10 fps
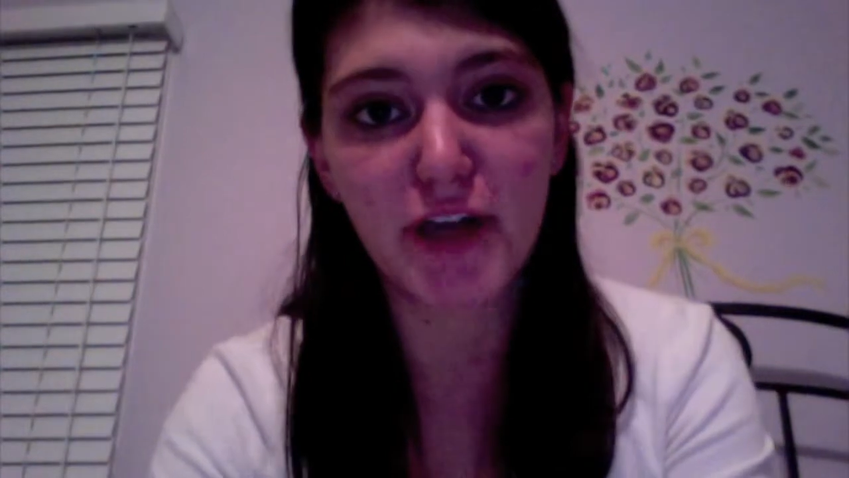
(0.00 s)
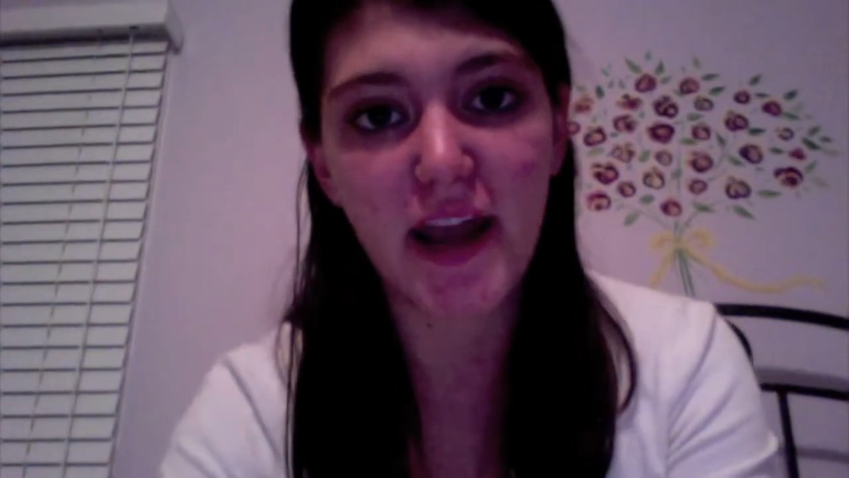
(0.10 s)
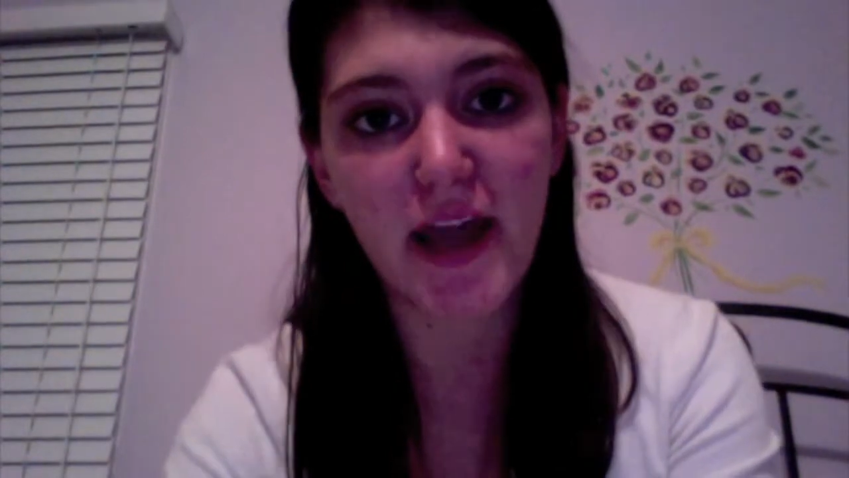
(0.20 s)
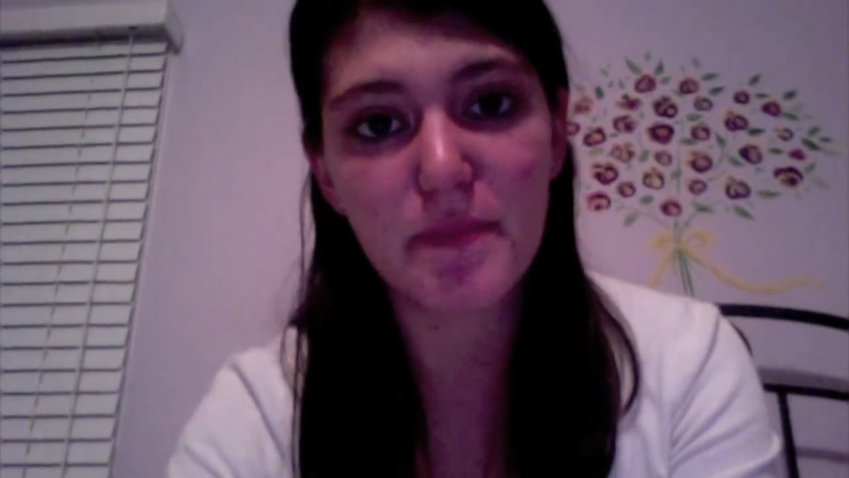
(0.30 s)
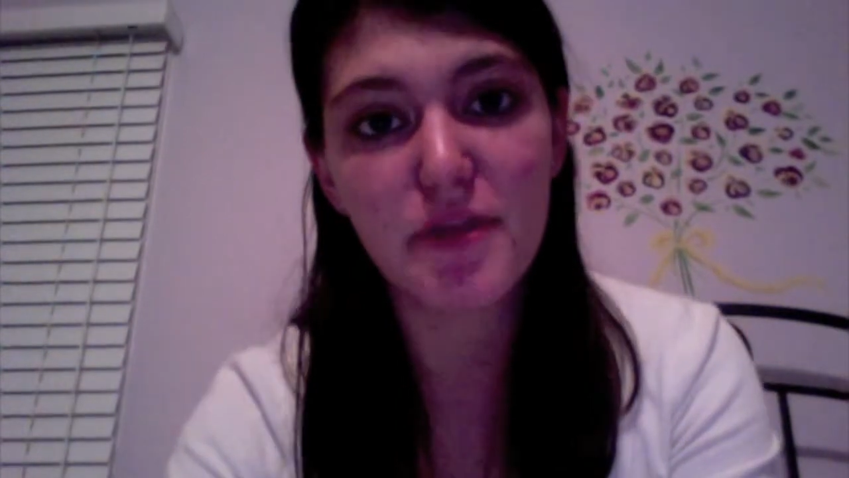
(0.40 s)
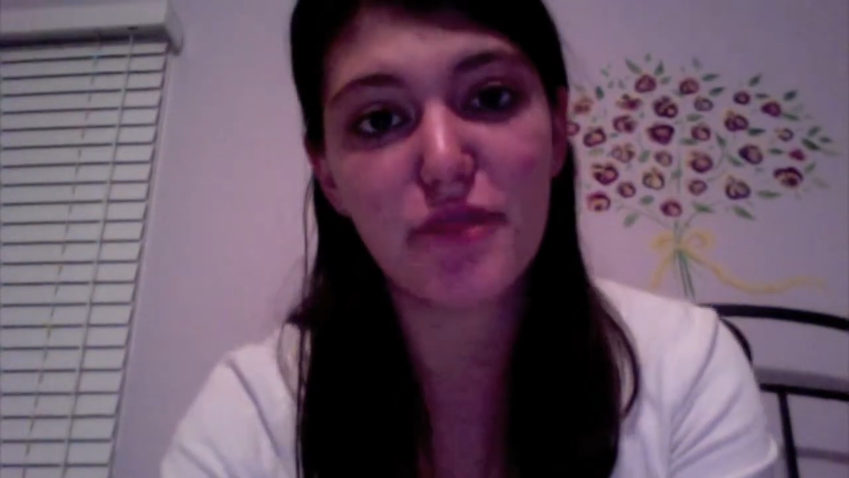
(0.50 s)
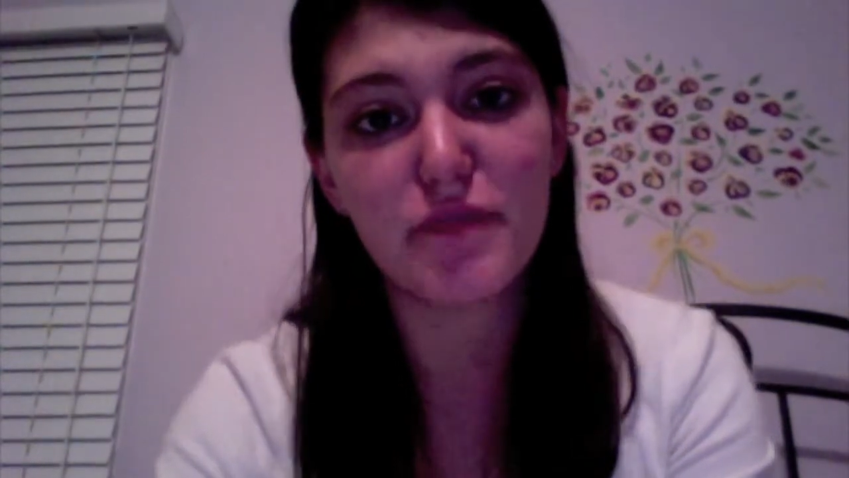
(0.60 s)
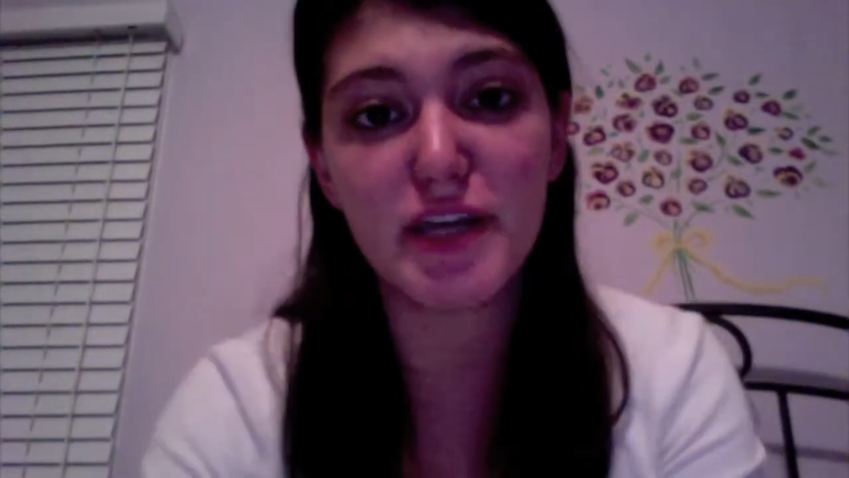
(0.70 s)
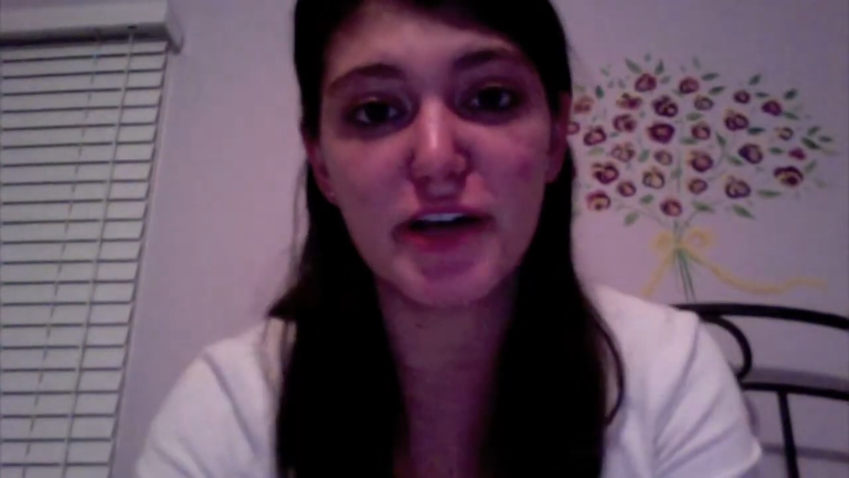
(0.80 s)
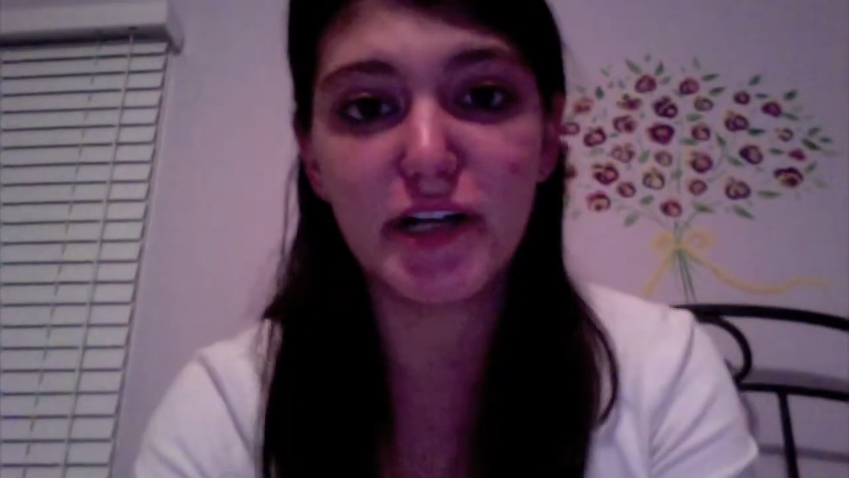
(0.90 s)
and I am a
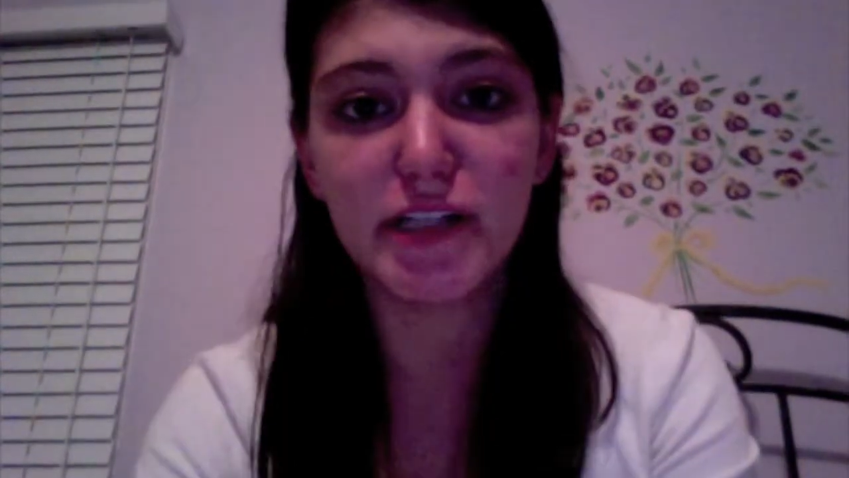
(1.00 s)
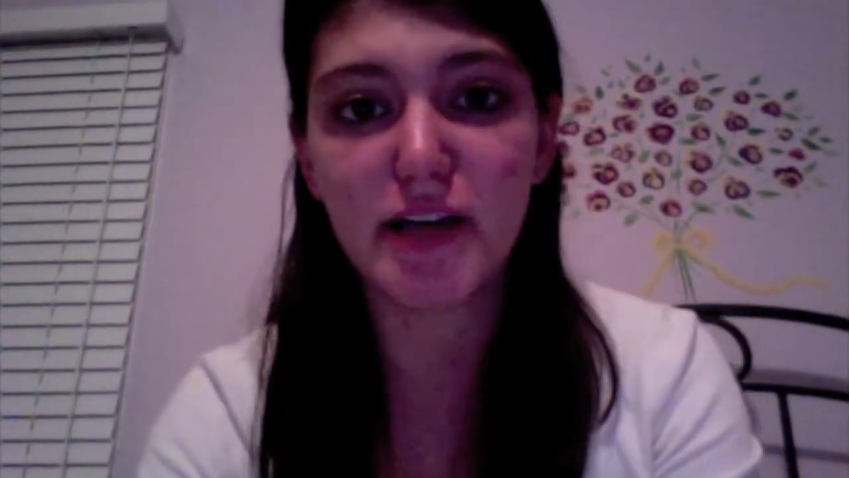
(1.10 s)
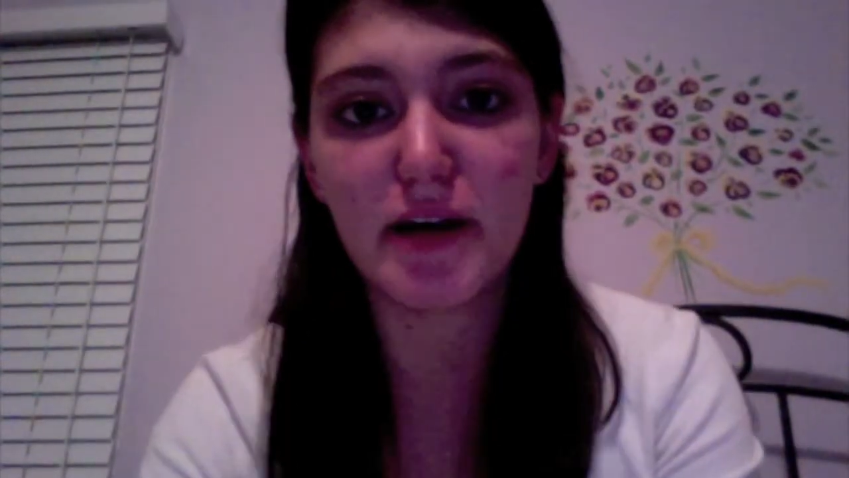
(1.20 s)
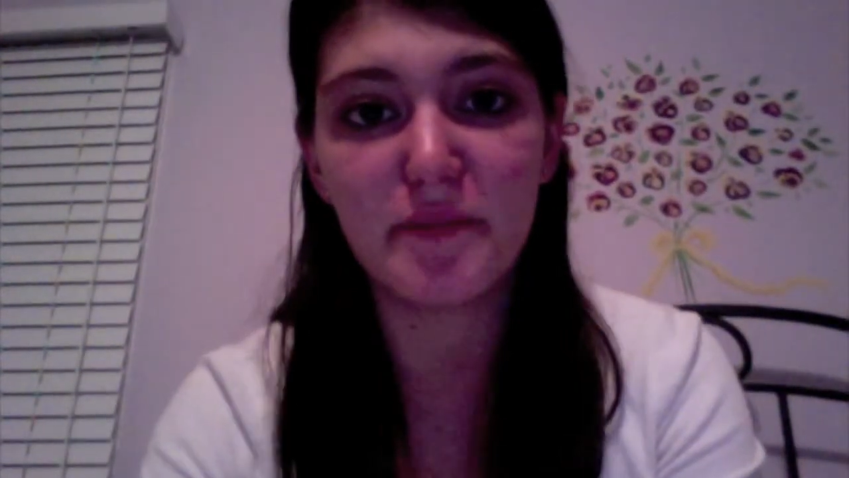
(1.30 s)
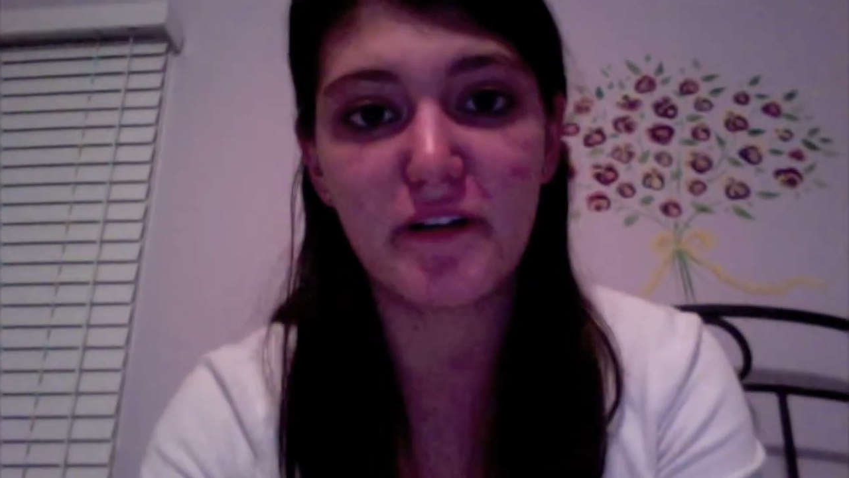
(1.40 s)
3-year alum